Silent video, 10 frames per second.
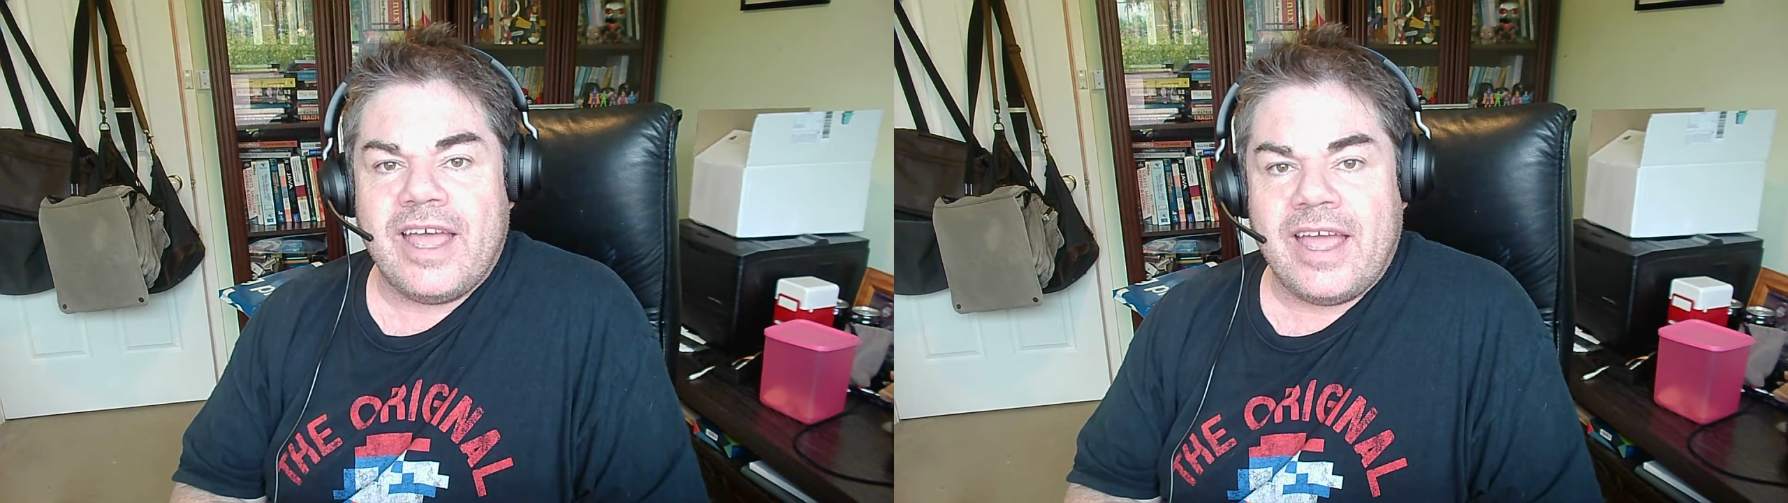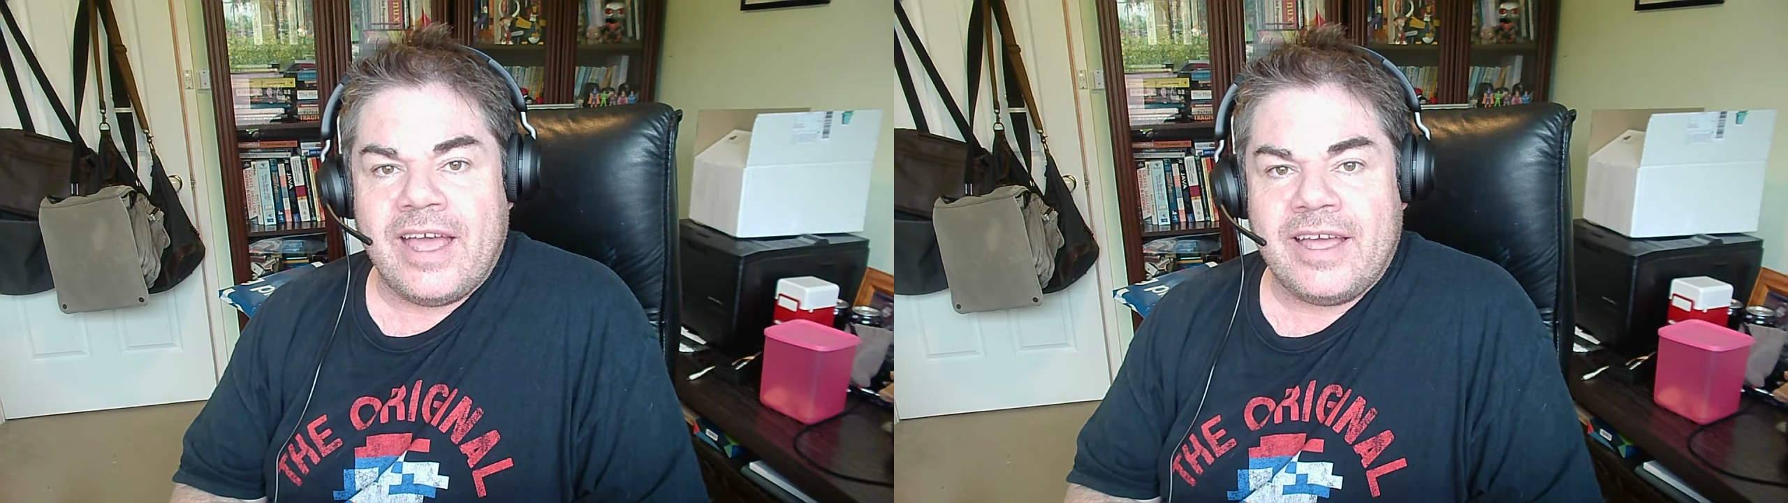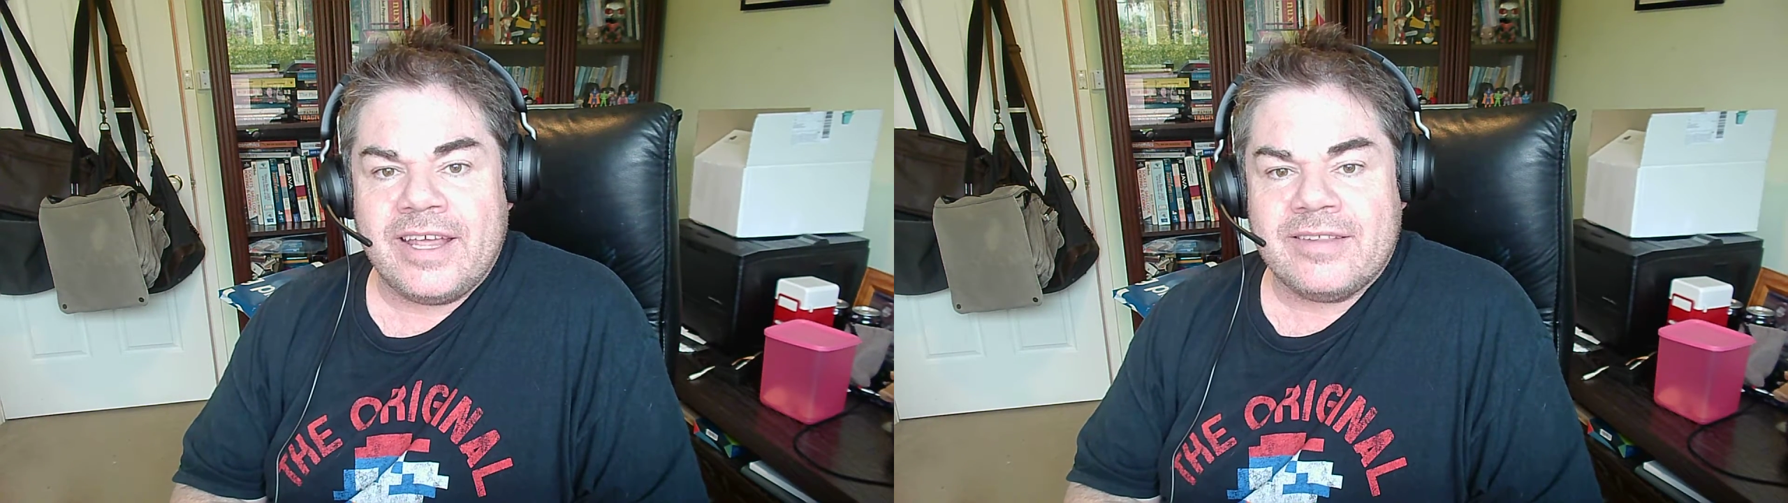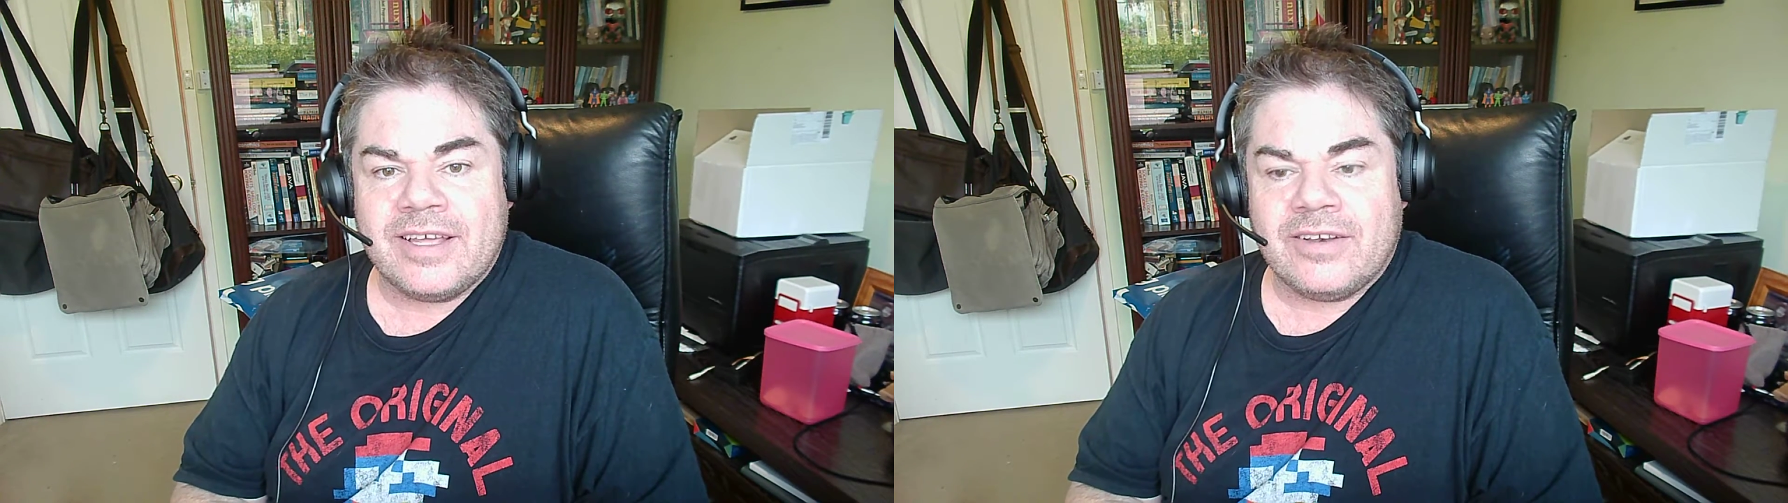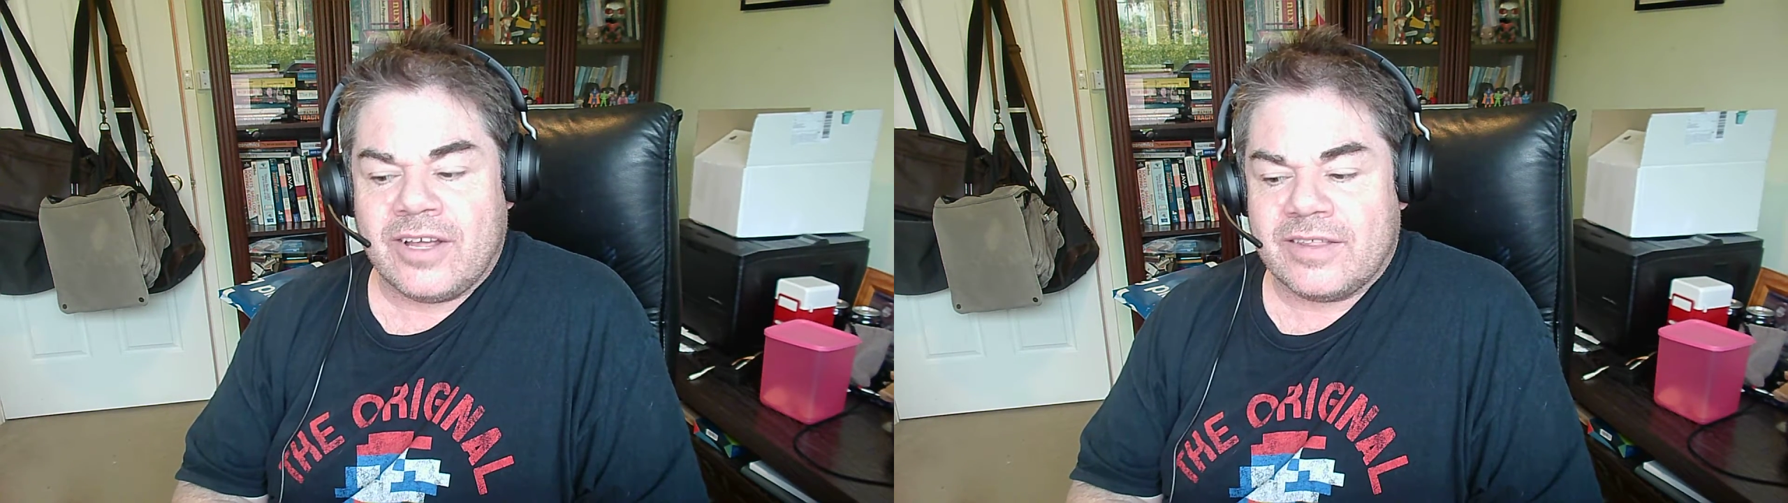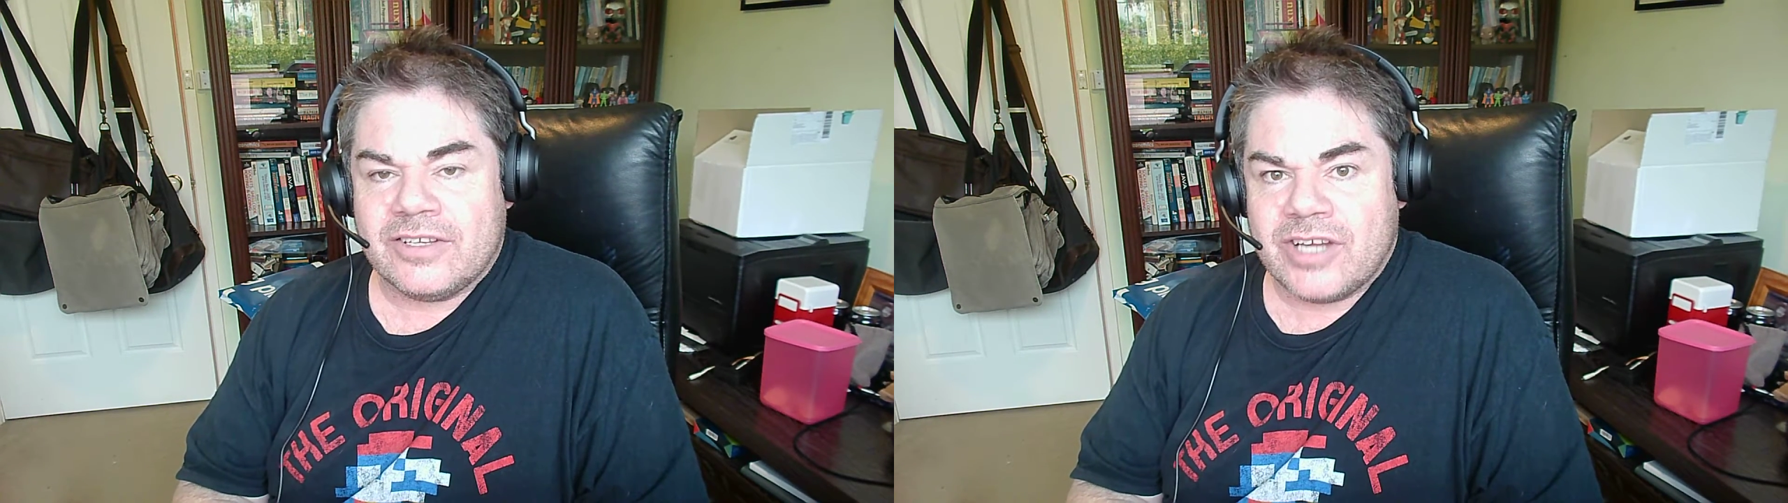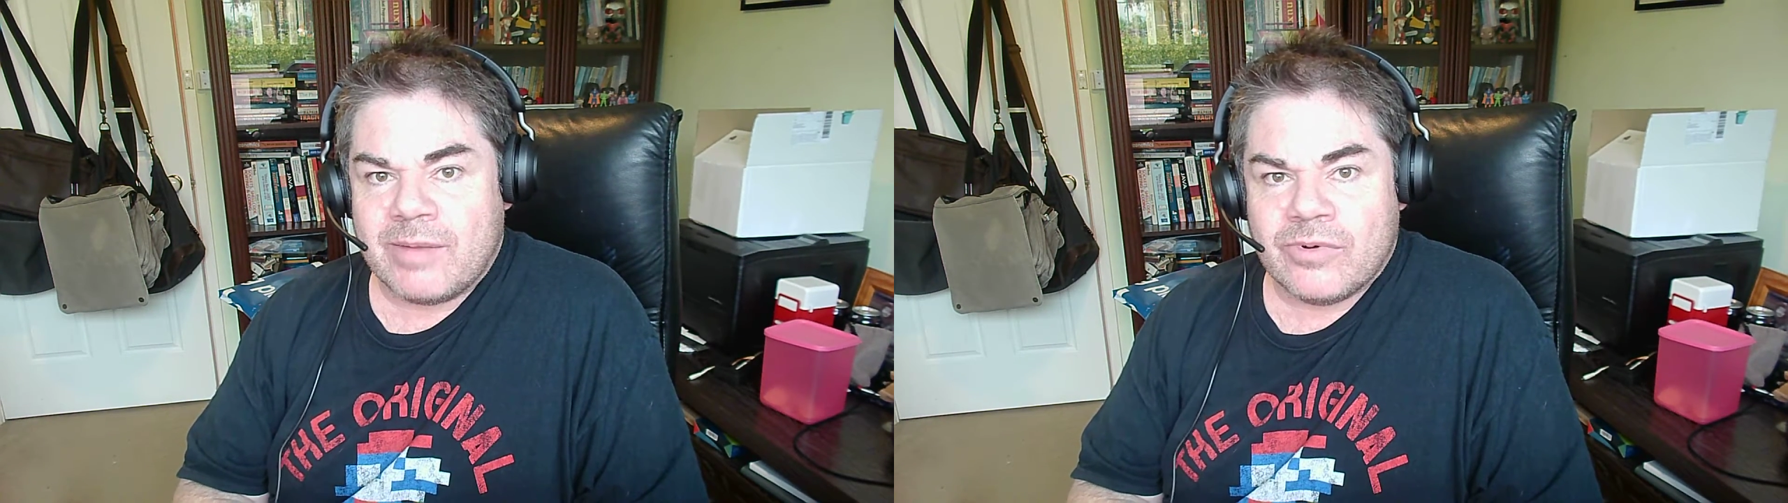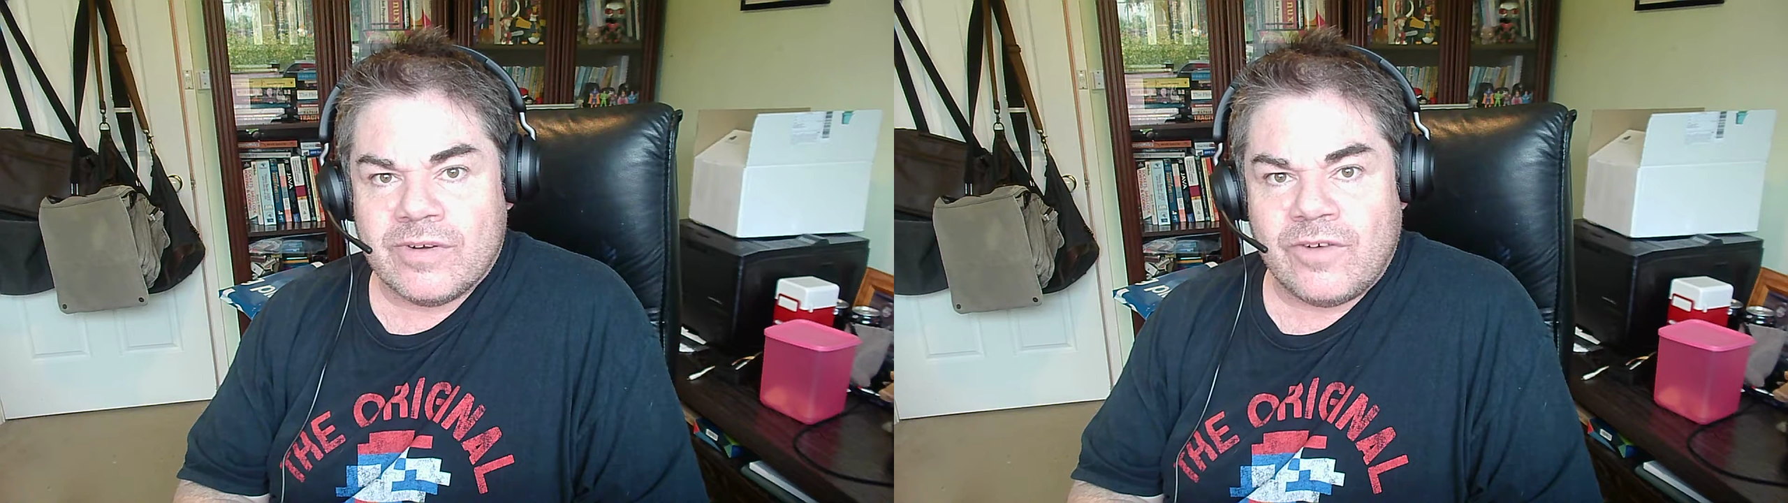headset like the Jabra